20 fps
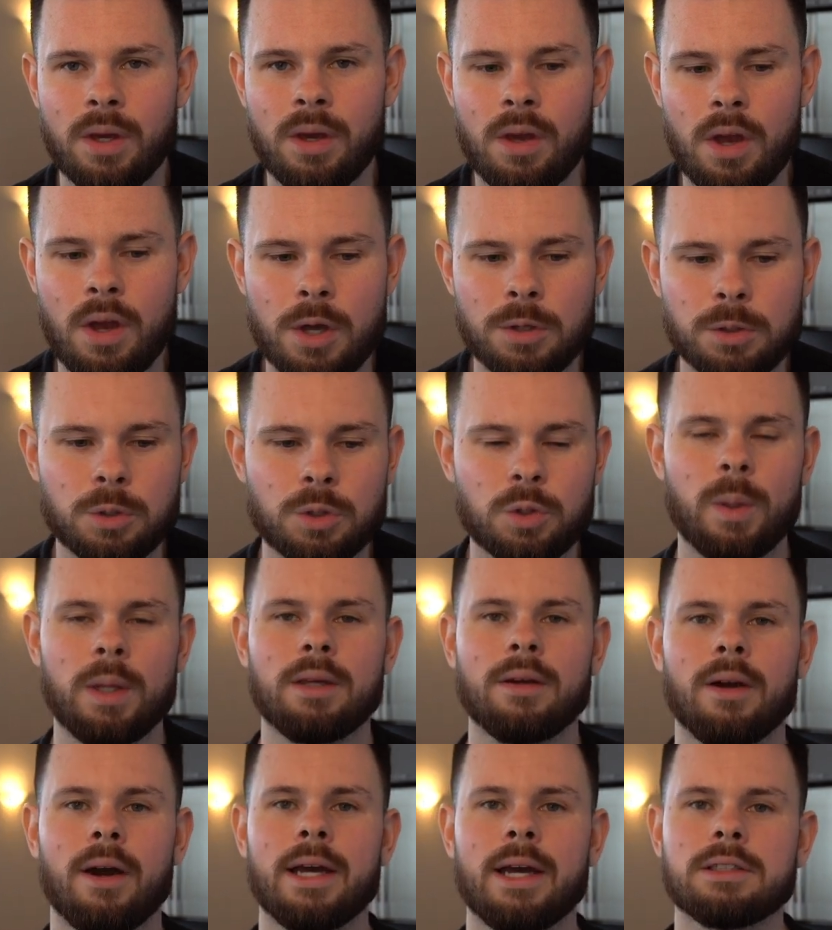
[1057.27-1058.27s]
So sweet,
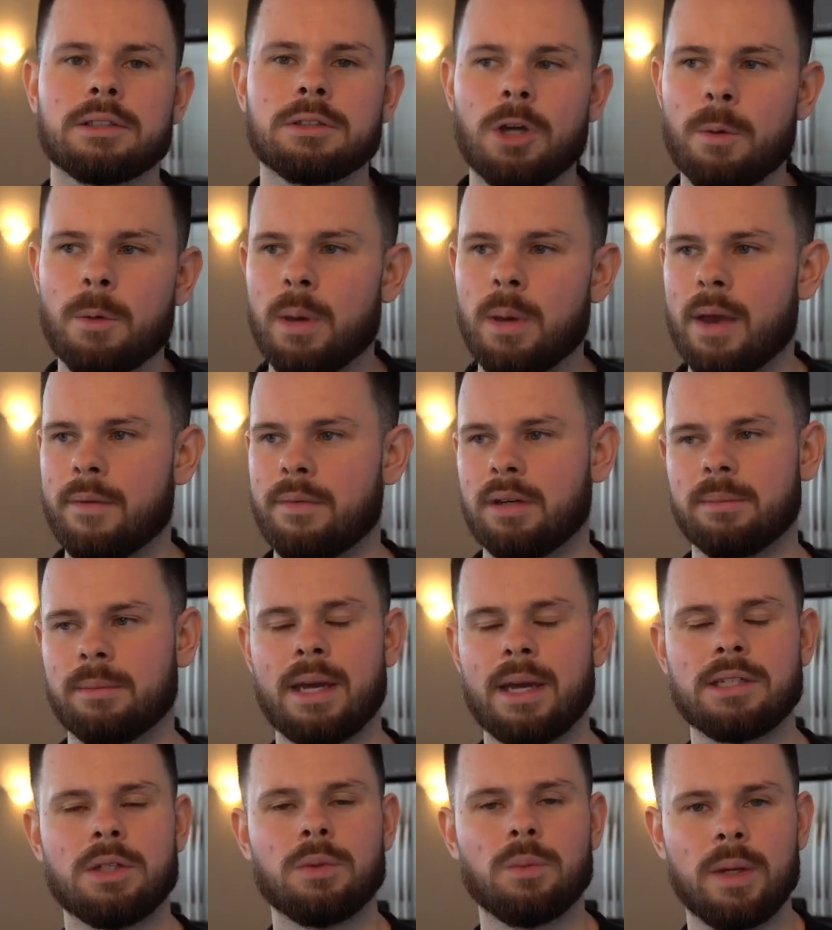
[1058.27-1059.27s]
guys. Hope you're having an
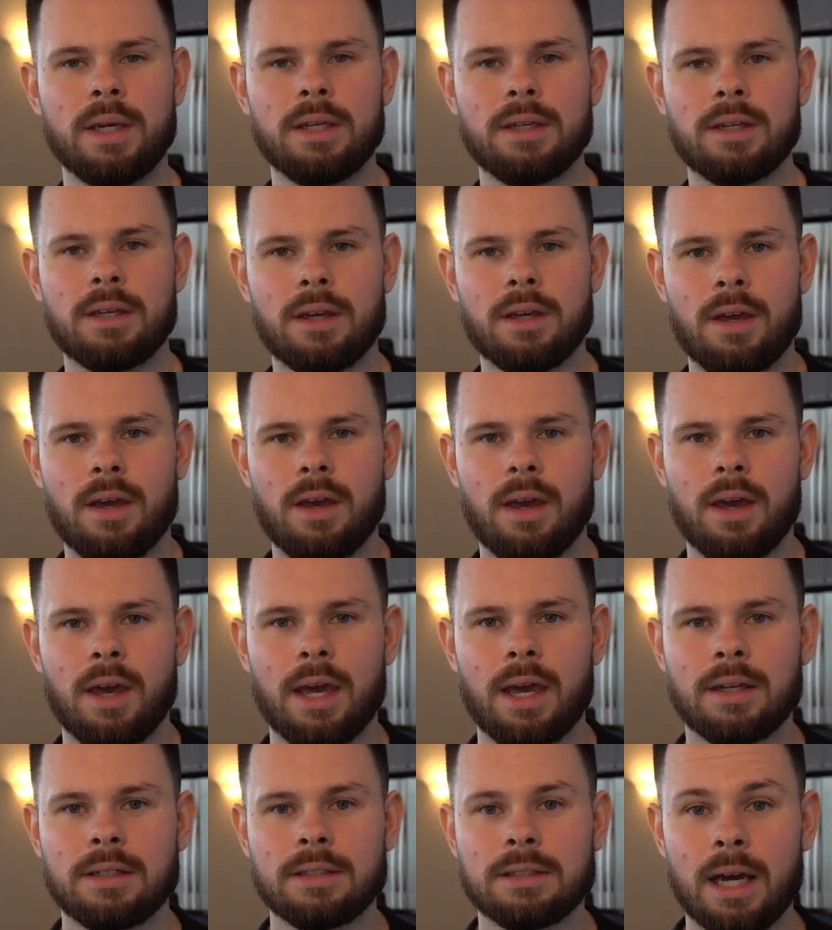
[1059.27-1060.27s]
amazing week,
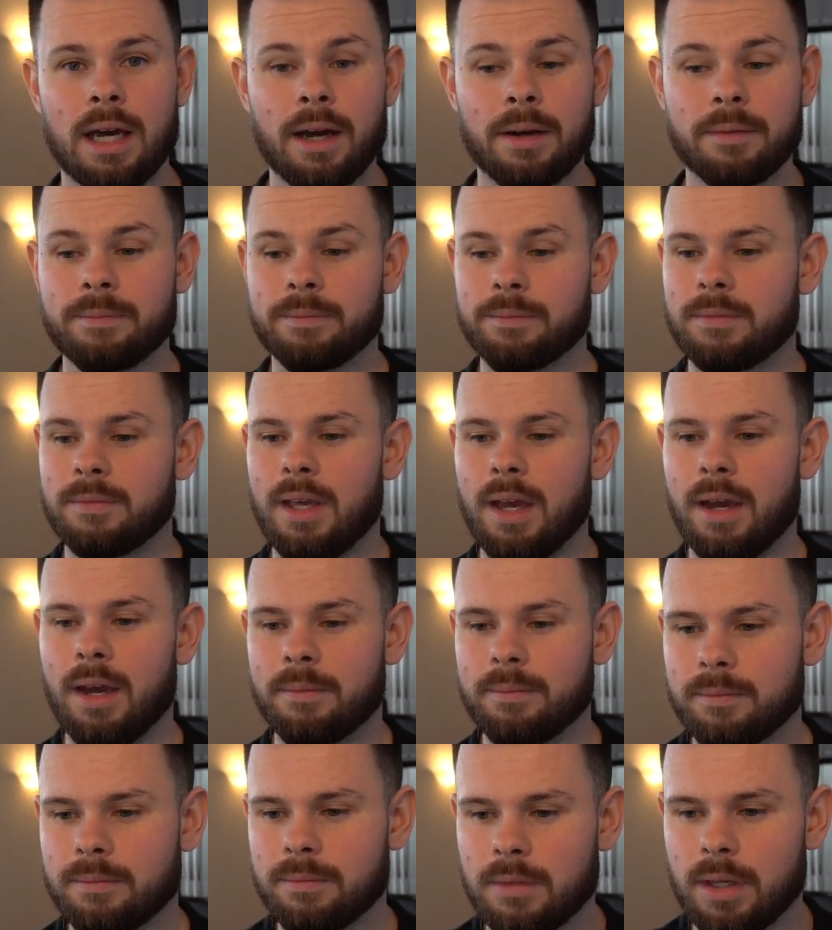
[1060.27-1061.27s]
and
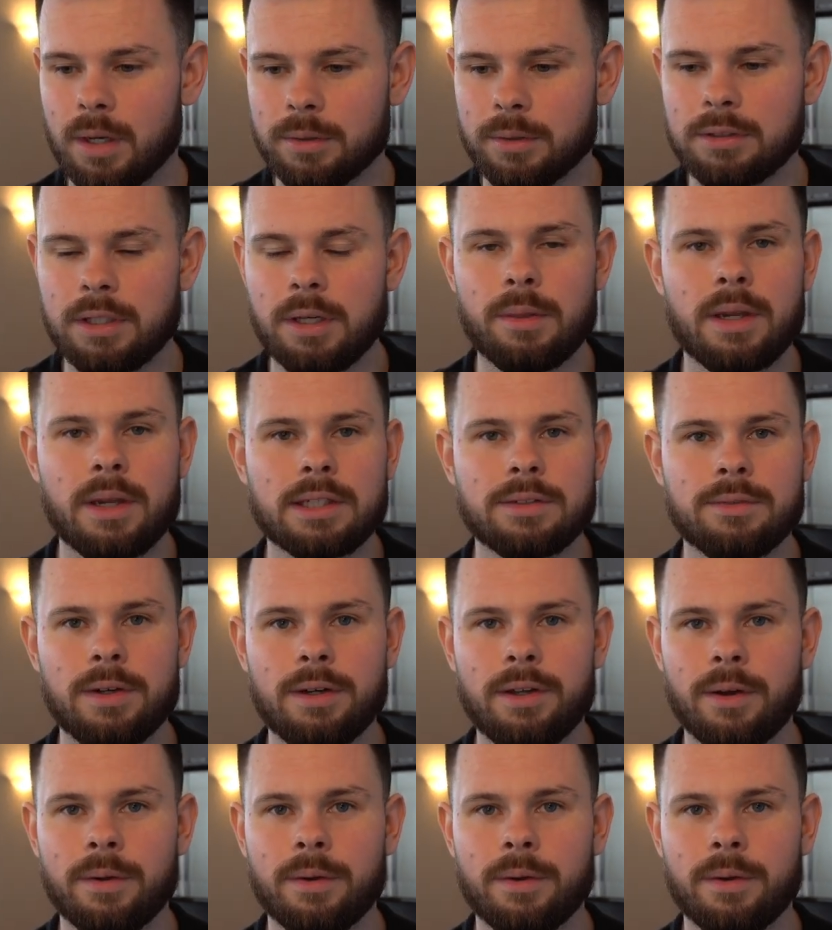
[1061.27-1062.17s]
I'll see you in the next video.